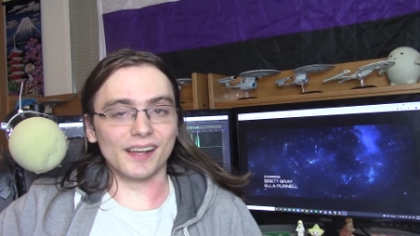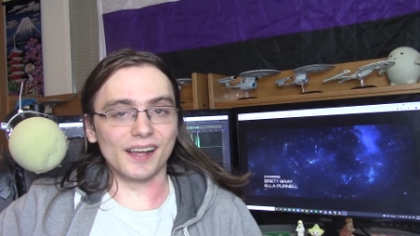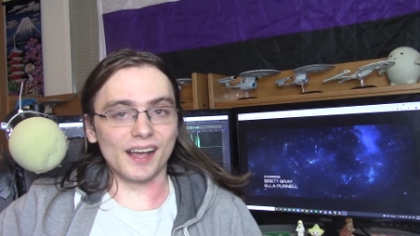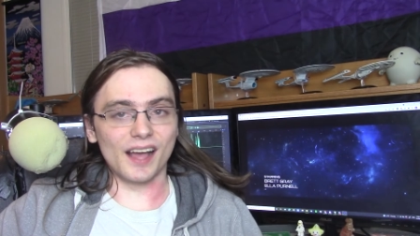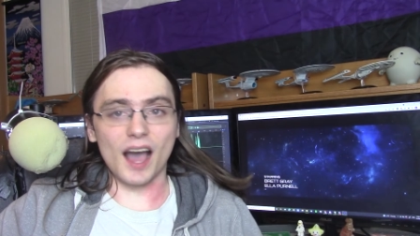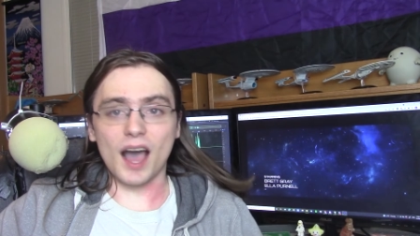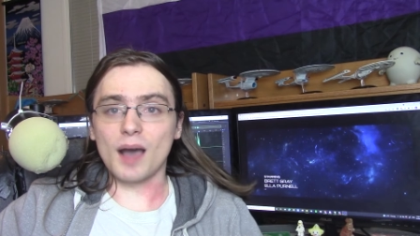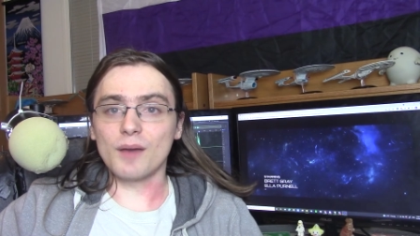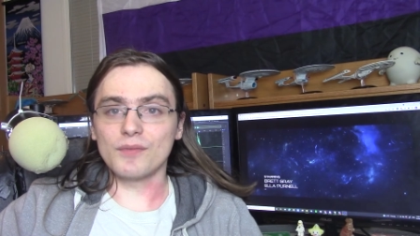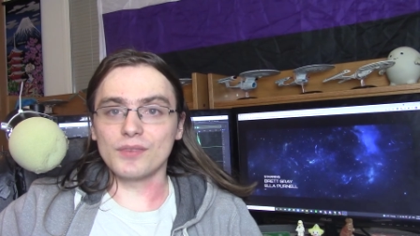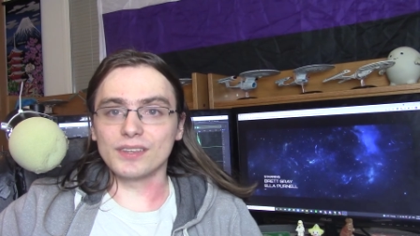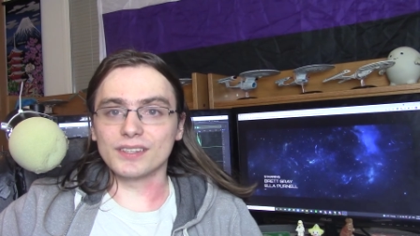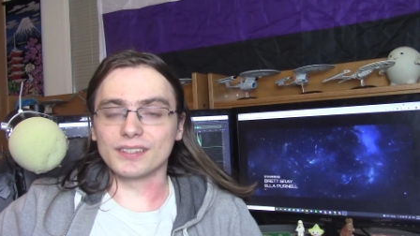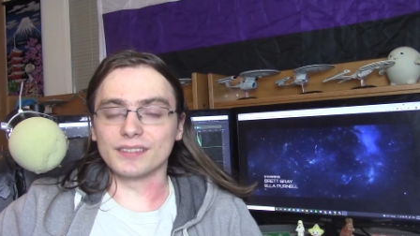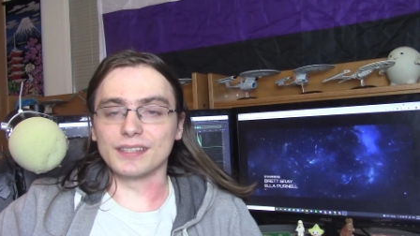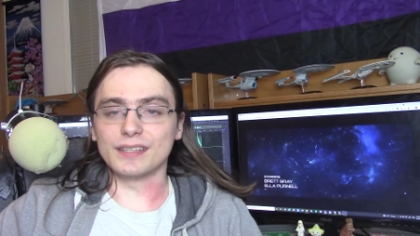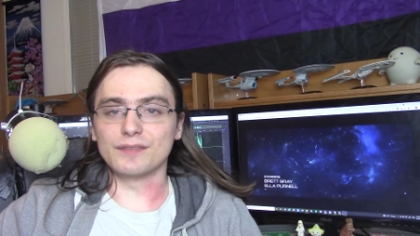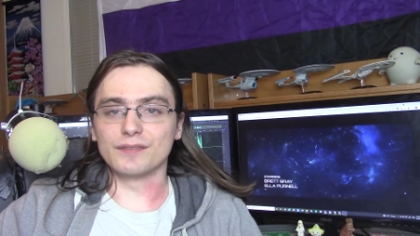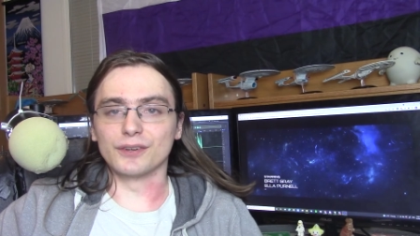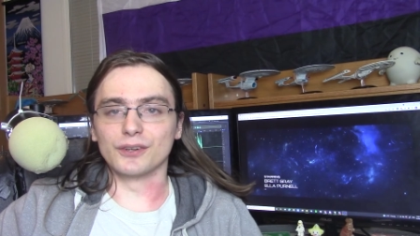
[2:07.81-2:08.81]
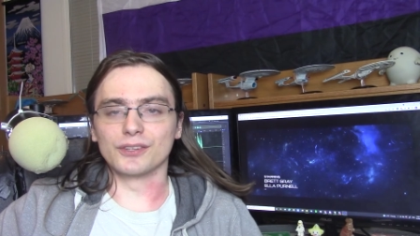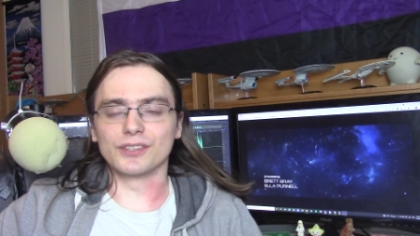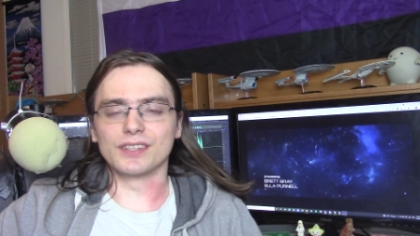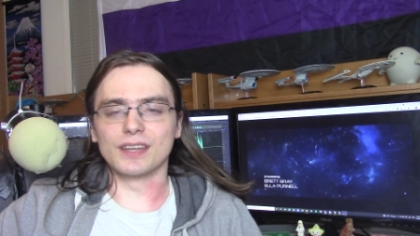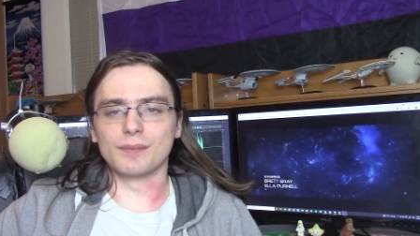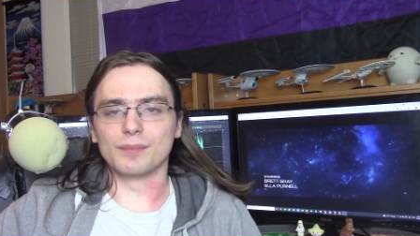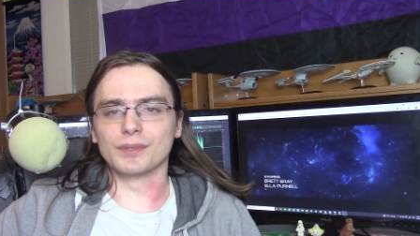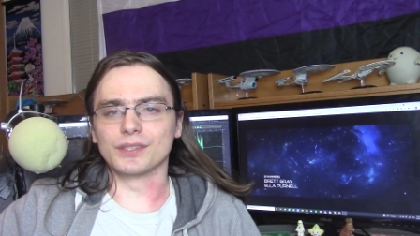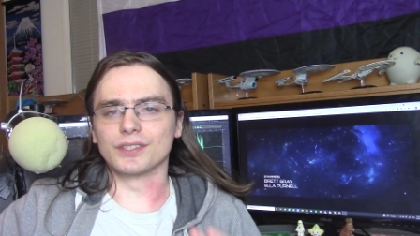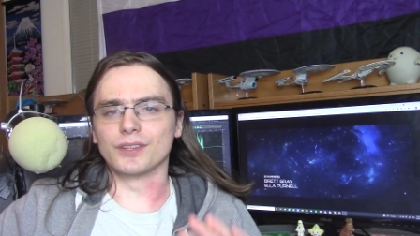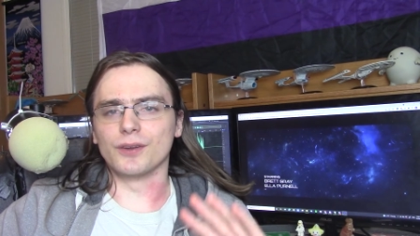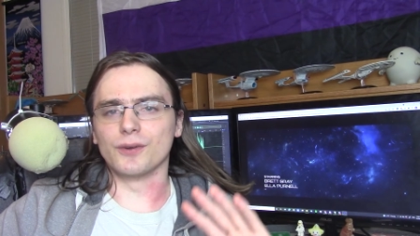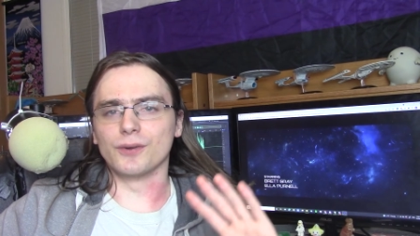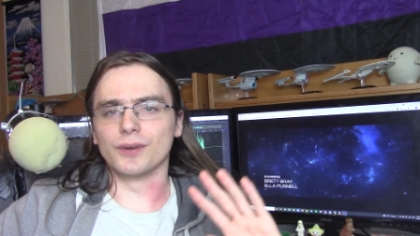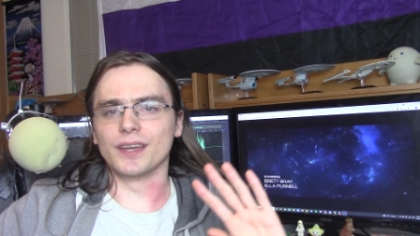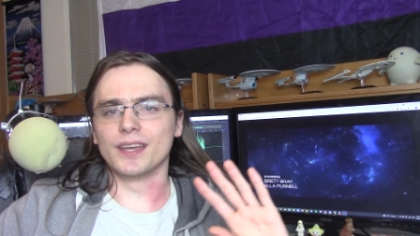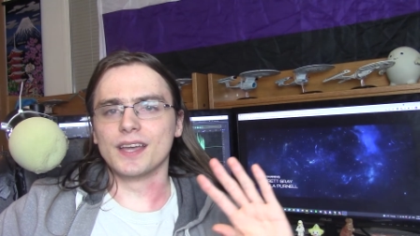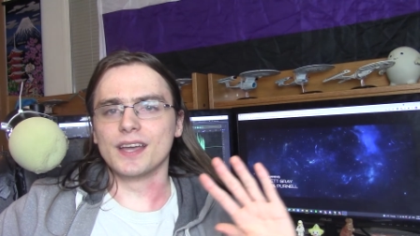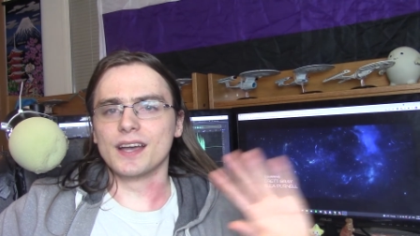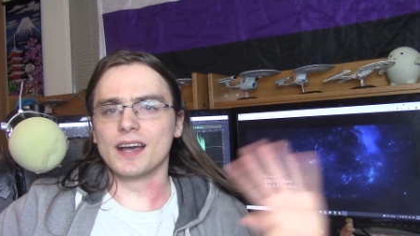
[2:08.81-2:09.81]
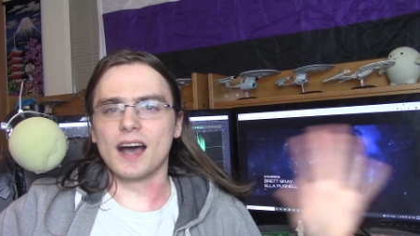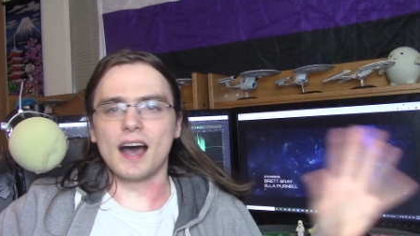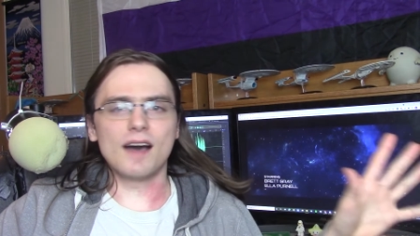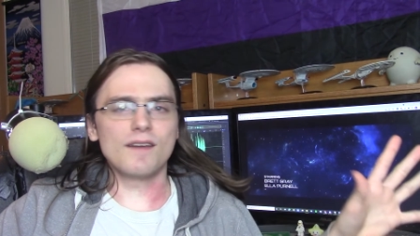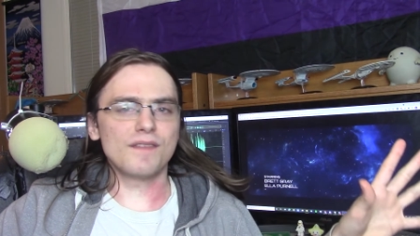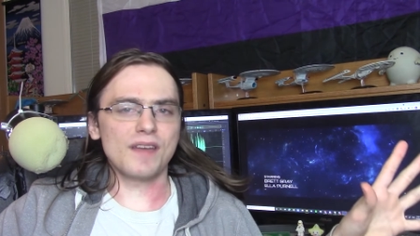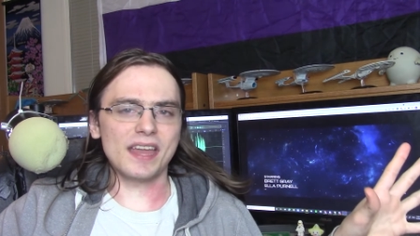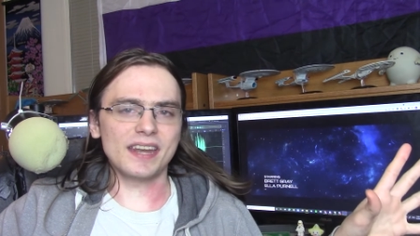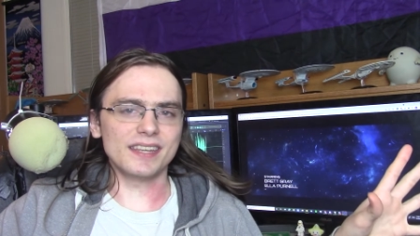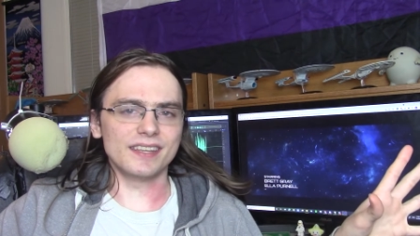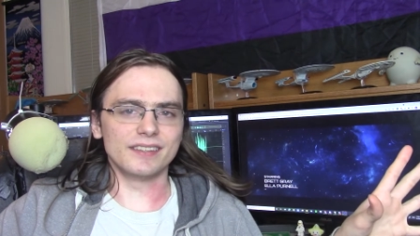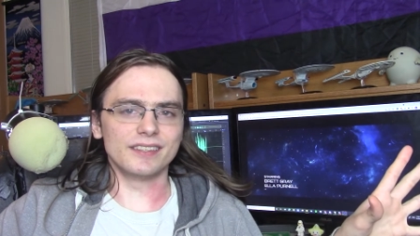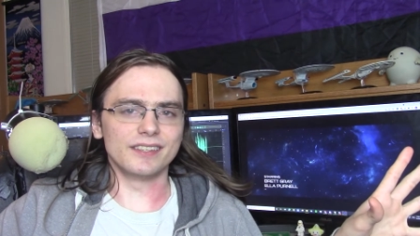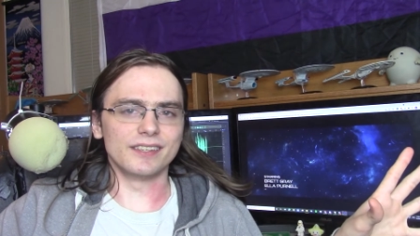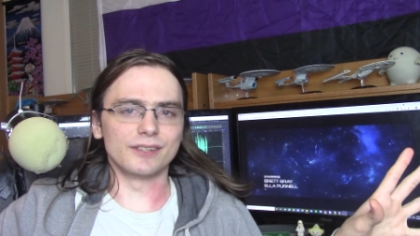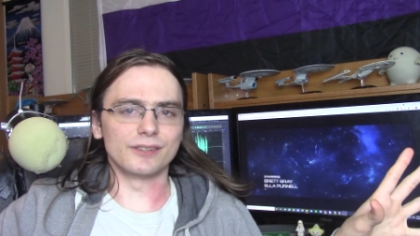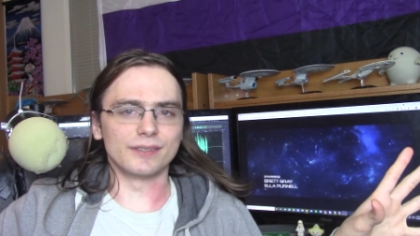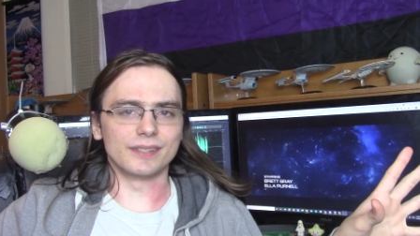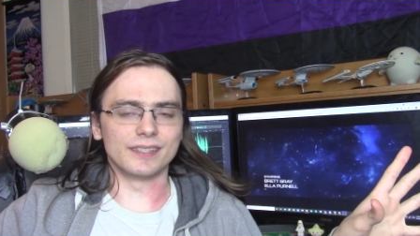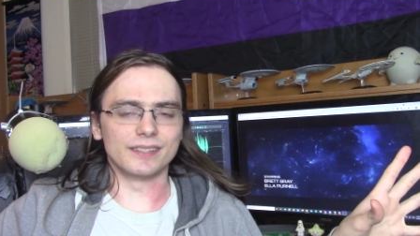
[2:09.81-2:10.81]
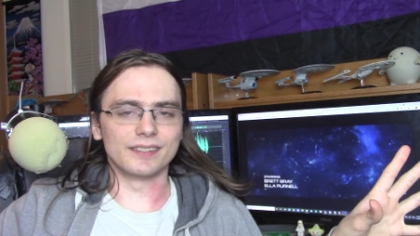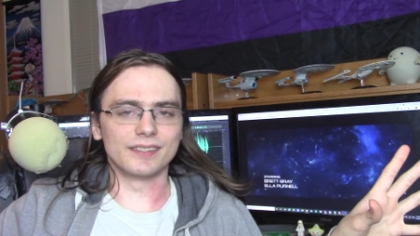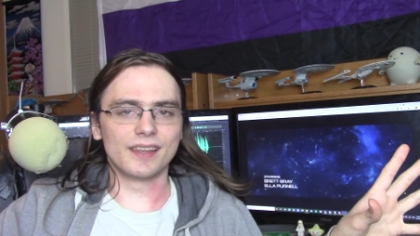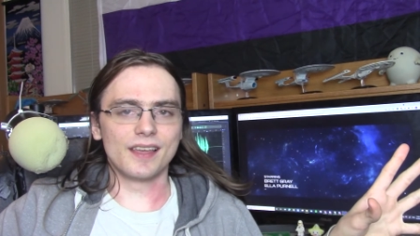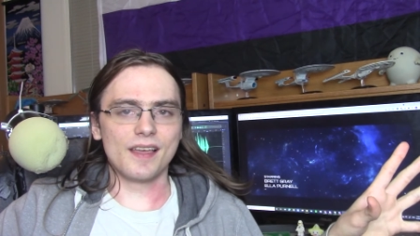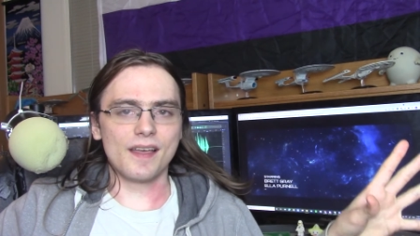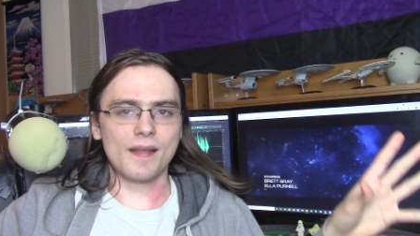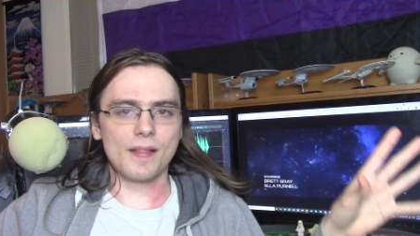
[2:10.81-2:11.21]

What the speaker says: Obviously, first episode of any series